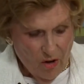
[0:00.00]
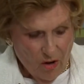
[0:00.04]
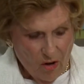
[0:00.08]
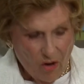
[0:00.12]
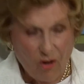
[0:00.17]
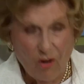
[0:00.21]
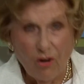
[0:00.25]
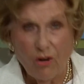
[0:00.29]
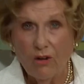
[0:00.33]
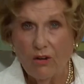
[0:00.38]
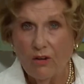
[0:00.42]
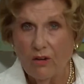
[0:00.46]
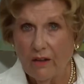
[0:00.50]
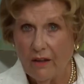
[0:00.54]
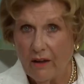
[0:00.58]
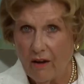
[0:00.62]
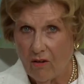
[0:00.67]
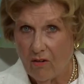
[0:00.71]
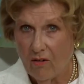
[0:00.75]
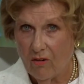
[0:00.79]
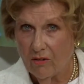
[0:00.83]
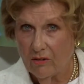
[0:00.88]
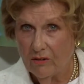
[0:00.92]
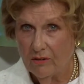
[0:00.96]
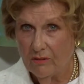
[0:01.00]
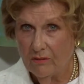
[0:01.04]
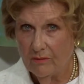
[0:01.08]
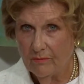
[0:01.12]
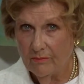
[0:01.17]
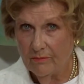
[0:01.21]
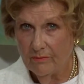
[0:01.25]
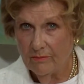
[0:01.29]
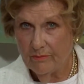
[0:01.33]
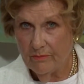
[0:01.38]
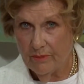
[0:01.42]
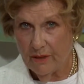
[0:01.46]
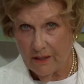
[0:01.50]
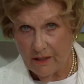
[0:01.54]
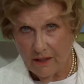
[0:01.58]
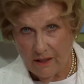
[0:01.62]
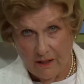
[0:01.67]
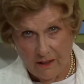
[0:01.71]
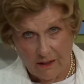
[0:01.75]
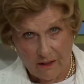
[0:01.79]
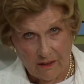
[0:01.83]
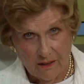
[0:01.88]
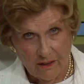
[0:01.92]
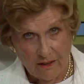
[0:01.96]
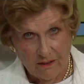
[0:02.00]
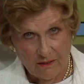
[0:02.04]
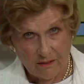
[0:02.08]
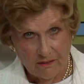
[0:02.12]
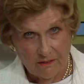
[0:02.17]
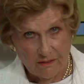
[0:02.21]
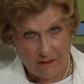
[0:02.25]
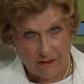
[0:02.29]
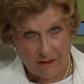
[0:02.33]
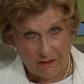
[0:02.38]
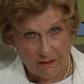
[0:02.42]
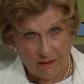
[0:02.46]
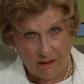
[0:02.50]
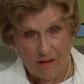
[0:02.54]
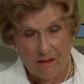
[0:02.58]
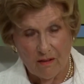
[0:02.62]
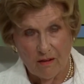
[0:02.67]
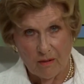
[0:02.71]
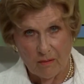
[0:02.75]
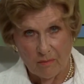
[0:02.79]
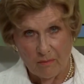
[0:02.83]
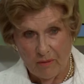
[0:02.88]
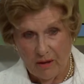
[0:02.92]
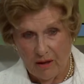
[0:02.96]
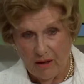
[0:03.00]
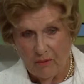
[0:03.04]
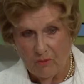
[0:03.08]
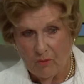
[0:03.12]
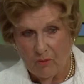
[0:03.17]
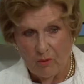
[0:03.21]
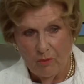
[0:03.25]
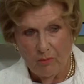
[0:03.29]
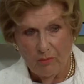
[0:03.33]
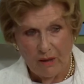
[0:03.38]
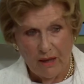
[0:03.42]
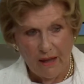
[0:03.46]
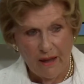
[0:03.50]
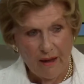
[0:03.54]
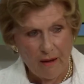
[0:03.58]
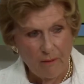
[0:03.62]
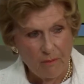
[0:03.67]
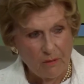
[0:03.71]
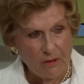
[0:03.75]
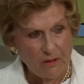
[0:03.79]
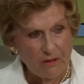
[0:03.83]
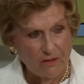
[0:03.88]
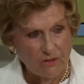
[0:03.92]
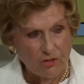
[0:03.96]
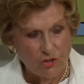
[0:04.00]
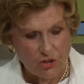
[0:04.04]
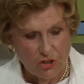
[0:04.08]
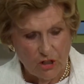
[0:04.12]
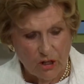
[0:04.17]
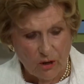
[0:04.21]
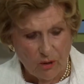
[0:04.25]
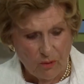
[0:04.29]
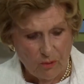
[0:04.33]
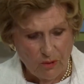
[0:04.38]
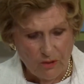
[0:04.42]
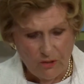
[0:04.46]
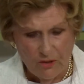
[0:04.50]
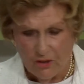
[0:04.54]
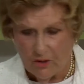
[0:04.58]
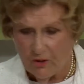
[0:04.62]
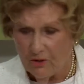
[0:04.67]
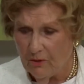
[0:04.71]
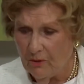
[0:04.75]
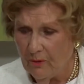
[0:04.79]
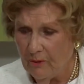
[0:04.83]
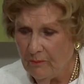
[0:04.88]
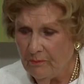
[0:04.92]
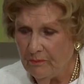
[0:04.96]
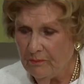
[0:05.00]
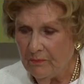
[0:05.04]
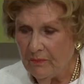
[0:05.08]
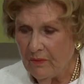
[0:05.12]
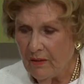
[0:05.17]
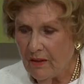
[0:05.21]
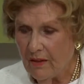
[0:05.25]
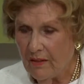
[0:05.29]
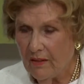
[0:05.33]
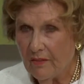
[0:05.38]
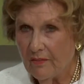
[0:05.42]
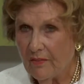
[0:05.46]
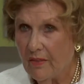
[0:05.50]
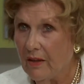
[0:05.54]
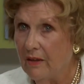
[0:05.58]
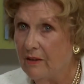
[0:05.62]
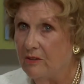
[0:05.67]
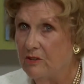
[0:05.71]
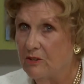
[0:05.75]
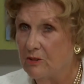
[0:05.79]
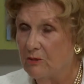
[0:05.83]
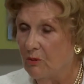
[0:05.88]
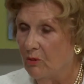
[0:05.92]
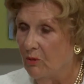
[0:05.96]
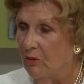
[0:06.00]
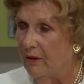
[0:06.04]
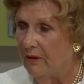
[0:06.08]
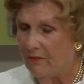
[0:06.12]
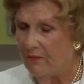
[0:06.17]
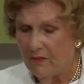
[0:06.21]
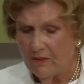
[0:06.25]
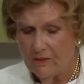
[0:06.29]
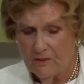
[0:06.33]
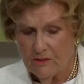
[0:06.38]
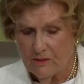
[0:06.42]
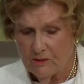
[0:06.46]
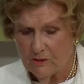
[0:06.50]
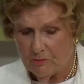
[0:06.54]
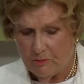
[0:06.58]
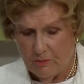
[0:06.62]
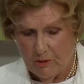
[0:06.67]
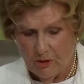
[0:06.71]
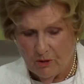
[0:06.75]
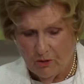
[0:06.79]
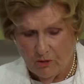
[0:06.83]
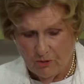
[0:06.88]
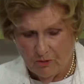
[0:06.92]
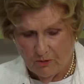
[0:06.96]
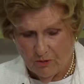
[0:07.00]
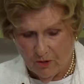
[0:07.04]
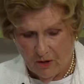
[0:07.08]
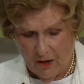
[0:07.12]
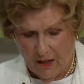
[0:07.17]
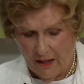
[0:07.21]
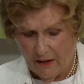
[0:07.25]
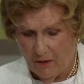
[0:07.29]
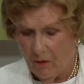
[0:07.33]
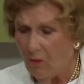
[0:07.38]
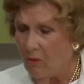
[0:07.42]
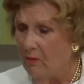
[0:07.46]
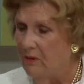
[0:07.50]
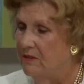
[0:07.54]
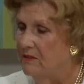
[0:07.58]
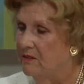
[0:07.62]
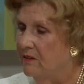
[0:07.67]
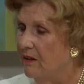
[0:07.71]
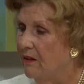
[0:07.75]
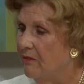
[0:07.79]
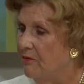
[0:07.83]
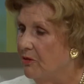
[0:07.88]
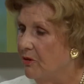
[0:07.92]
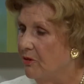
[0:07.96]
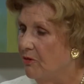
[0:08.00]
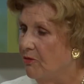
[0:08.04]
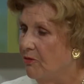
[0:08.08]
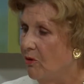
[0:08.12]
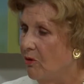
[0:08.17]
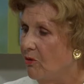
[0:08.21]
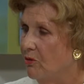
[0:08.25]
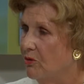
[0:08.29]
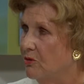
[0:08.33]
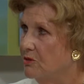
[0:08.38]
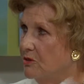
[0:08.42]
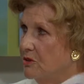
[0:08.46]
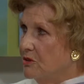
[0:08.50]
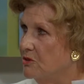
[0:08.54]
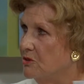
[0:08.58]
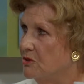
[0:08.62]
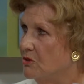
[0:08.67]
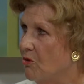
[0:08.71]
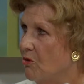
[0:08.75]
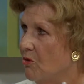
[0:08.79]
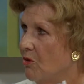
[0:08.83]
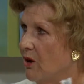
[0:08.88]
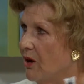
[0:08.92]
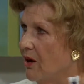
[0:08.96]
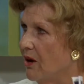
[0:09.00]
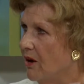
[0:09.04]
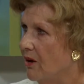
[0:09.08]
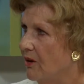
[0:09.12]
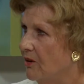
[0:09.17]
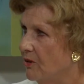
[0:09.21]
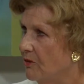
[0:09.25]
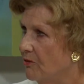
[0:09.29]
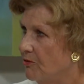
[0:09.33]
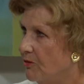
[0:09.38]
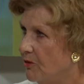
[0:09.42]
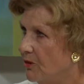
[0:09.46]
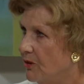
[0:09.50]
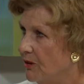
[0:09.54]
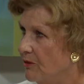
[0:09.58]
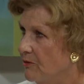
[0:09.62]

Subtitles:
or click on peggydenny.com, and we'll be happy to share with you. Thanks to Marie. This is beautiful. I always love your folders. They're so colorful